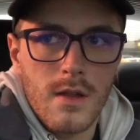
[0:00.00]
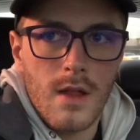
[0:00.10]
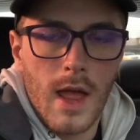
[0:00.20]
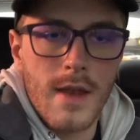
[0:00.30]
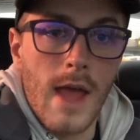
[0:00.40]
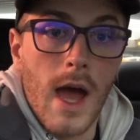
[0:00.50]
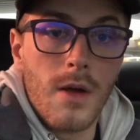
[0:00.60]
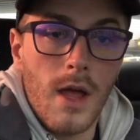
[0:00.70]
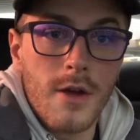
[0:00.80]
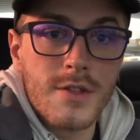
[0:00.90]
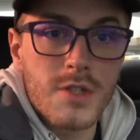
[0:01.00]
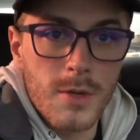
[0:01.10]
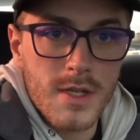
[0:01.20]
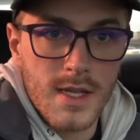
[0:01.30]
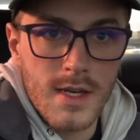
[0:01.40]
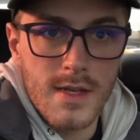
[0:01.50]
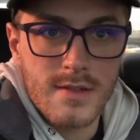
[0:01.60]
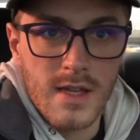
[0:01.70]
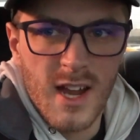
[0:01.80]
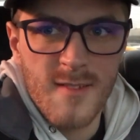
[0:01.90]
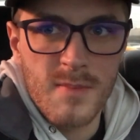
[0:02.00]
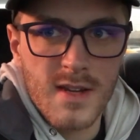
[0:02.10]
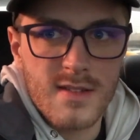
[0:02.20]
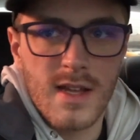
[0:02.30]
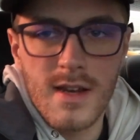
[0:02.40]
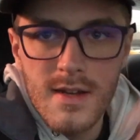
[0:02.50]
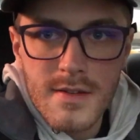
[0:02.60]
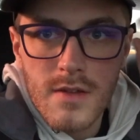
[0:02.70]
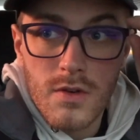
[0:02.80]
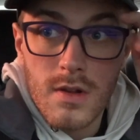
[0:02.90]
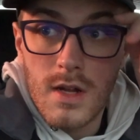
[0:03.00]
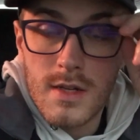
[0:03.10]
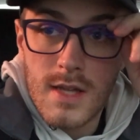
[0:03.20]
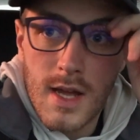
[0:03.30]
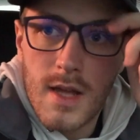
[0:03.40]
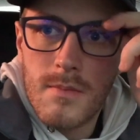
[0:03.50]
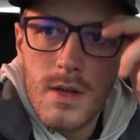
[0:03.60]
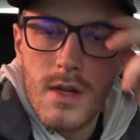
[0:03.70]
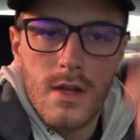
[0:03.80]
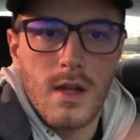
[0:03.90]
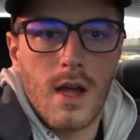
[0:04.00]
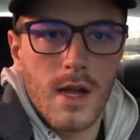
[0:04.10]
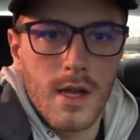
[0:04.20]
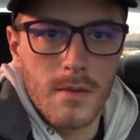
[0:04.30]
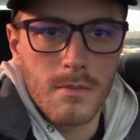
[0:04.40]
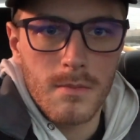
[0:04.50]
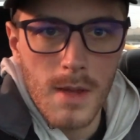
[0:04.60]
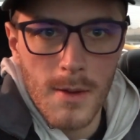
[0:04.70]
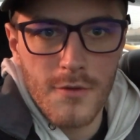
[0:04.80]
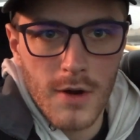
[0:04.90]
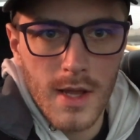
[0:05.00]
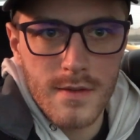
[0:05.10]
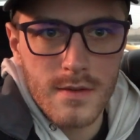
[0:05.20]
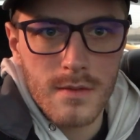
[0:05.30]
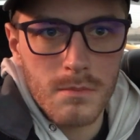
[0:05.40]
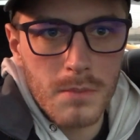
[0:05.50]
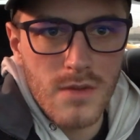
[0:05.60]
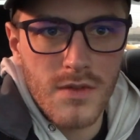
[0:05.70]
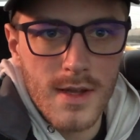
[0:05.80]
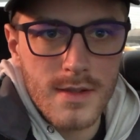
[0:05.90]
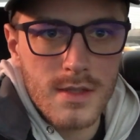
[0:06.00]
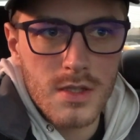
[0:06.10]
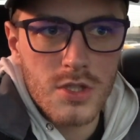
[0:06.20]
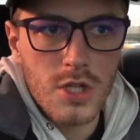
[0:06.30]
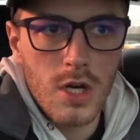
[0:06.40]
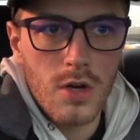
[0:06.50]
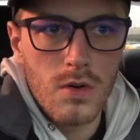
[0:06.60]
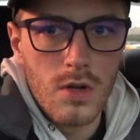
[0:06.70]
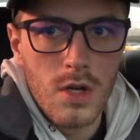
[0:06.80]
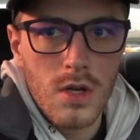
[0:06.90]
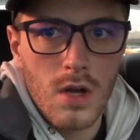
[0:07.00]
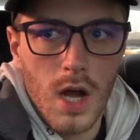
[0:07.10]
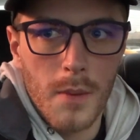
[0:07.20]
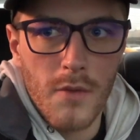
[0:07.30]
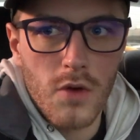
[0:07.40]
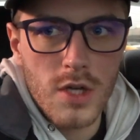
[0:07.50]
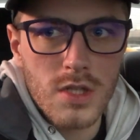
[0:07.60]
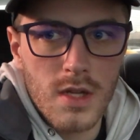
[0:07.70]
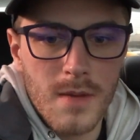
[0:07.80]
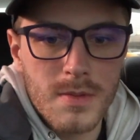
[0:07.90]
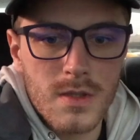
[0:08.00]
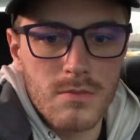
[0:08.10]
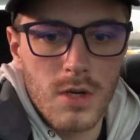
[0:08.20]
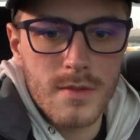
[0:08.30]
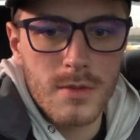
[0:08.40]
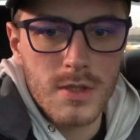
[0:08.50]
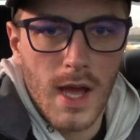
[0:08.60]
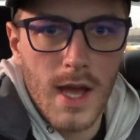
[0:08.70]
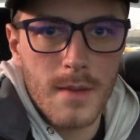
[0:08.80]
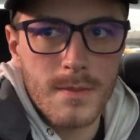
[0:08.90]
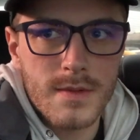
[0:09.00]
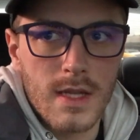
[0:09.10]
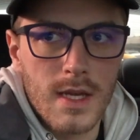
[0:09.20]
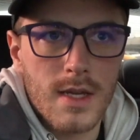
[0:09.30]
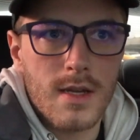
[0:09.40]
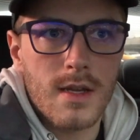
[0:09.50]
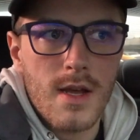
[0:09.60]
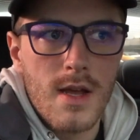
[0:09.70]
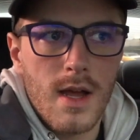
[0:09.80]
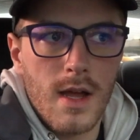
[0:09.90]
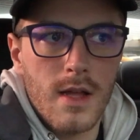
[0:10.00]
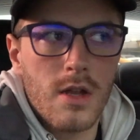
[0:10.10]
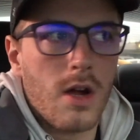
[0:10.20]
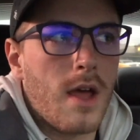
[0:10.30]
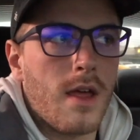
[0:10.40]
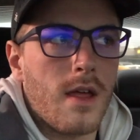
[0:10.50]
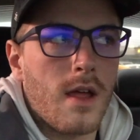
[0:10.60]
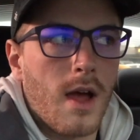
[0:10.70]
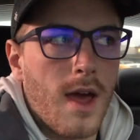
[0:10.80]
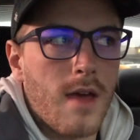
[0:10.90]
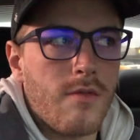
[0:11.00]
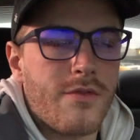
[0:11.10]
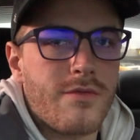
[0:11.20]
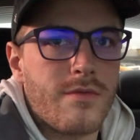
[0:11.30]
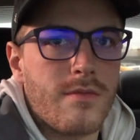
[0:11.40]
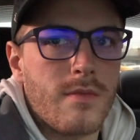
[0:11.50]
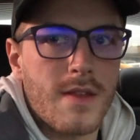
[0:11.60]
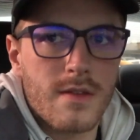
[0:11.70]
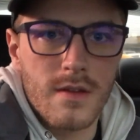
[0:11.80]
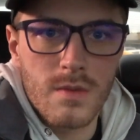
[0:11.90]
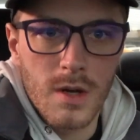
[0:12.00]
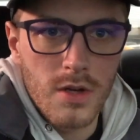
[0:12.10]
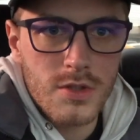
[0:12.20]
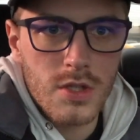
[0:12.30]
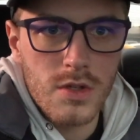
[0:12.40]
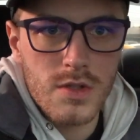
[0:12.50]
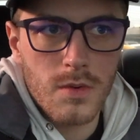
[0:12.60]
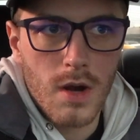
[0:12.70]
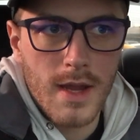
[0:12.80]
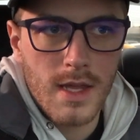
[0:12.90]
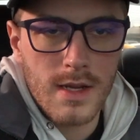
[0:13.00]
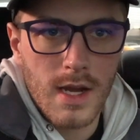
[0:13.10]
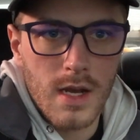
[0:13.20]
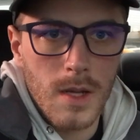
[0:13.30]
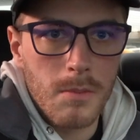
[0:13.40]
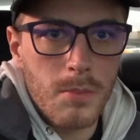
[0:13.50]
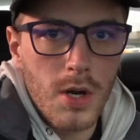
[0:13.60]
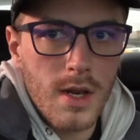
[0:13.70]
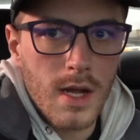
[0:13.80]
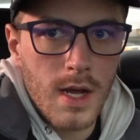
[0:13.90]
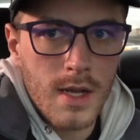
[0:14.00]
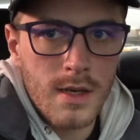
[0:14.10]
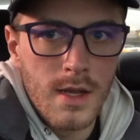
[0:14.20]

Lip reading: yeah, I was super excited to see it. I've been excited to see it for a long time. Me and my friends, big fans of the show. I've watched all the episodes multiple times. Like, it's one of those shows where I can kind of put it on,